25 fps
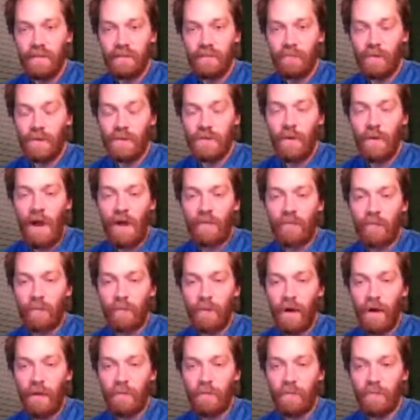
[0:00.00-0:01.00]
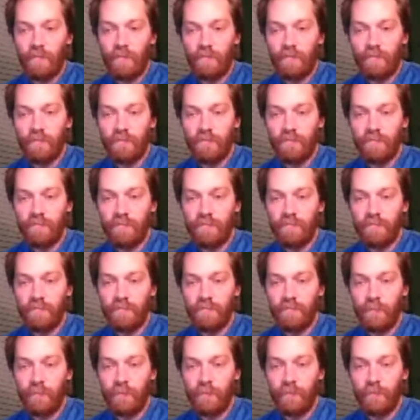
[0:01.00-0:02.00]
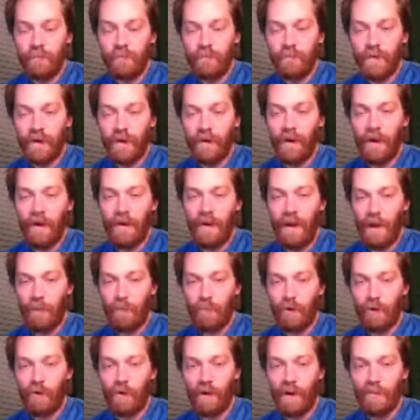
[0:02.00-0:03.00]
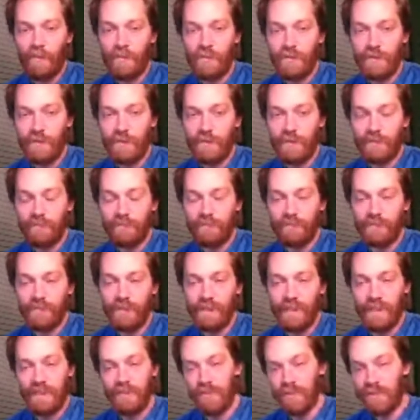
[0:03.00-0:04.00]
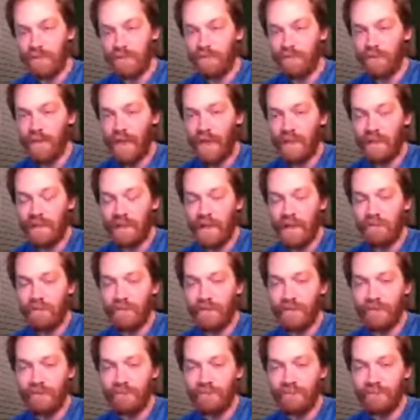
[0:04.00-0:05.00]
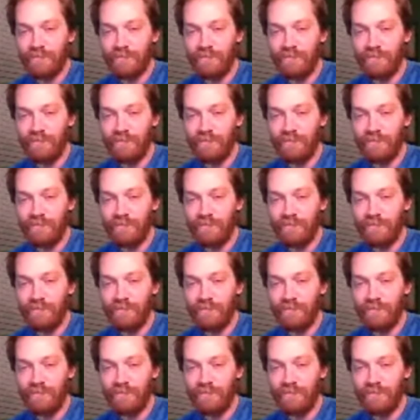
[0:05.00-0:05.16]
when you have a problem, figure out how programmers do it, and then just do that in LabVIEW.